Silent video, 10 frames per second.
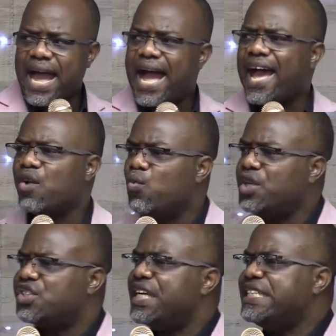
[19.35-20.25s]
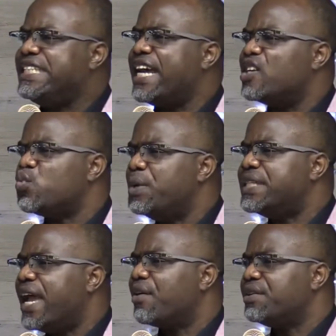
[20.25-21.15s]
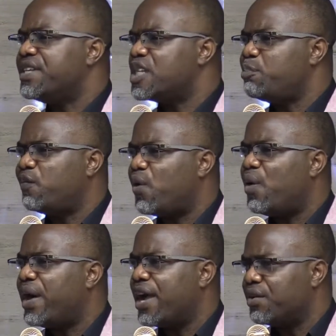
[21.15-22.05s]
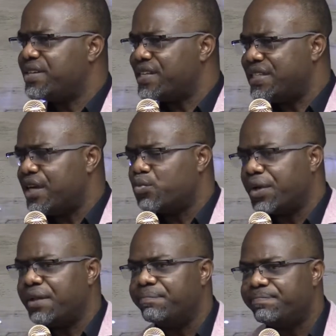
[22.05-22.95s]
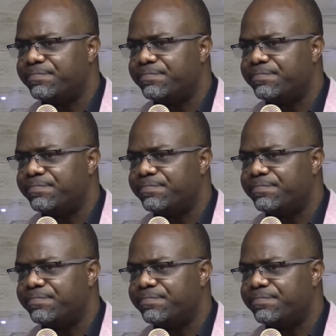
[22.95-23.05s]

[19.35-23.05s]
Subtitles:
I wish he dealt with Herodias before Herodias dealt with him.